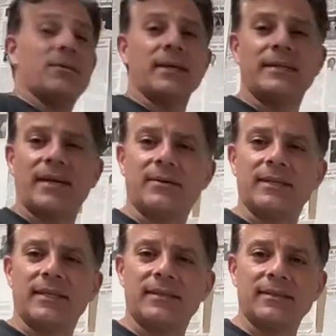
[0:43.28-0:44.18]
way down
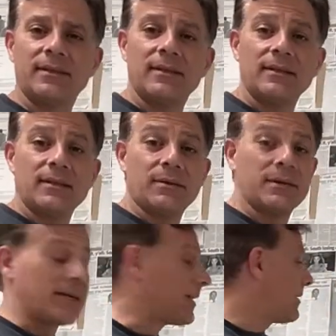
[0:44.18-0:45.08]
here,
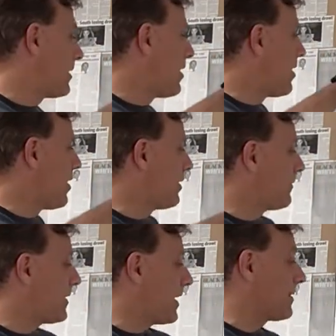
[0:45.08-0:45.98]
okay, all of
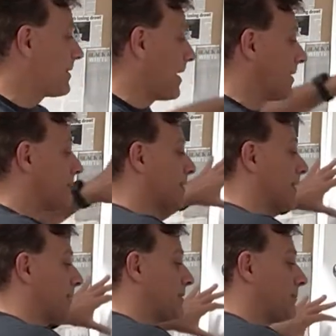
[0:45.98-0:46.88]
that's on the
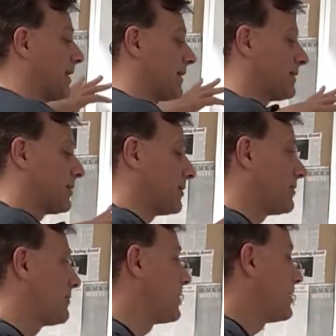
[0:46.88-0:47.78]
same demand
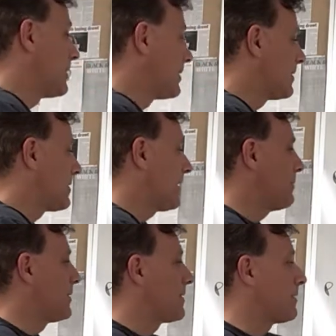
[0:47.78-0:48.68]
curve, and the same
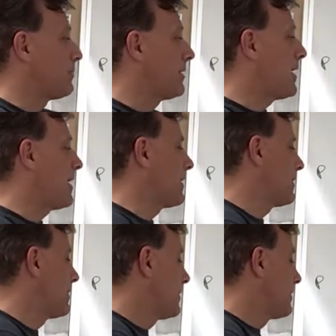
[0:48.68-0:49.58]
with supply.
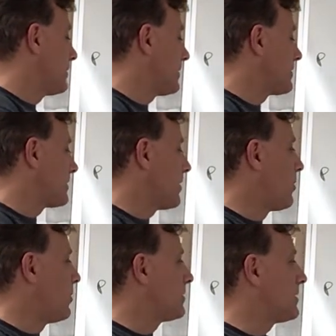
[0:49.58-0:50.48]
It's the
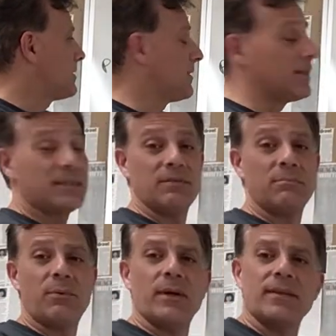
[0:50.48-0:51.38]
whole series of
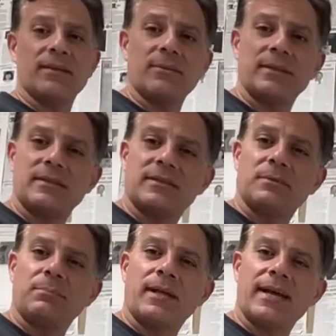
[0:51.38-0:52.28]
points. So when
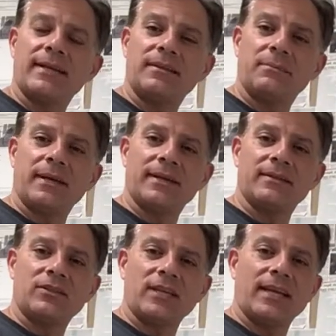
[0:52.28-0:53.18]
supply and demand
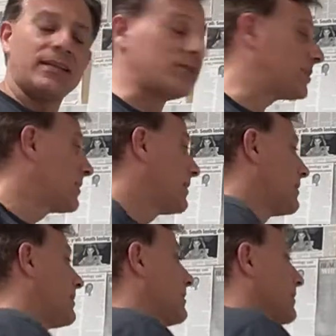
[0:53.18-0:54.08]
change,
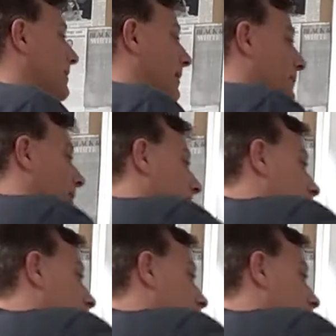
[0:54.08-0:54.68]
that means